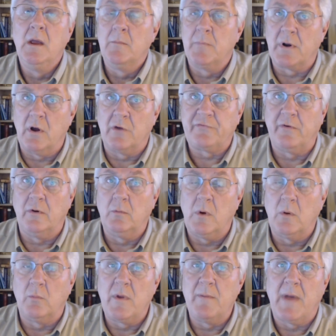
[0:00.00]
but also
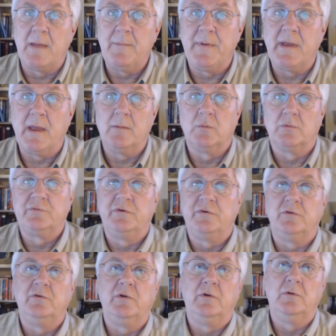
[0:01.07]
what we might be able to
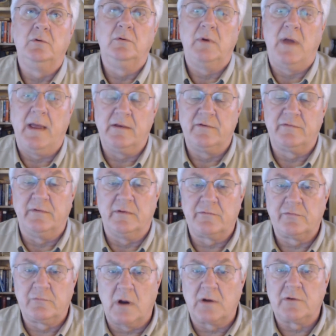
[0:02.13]
do as
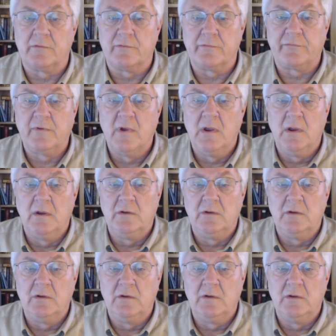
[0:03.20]
instructors